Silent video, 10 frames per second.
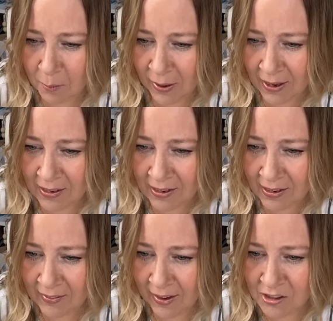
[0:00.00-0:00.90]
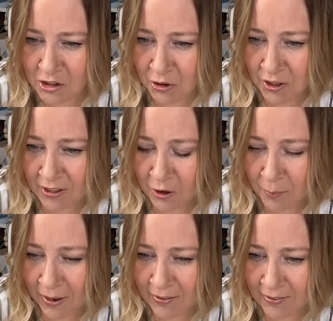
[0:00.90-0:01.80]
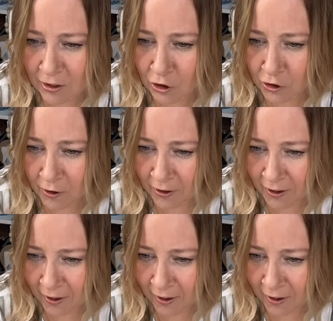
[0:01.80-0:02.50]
Betty, glad you're here, my dear.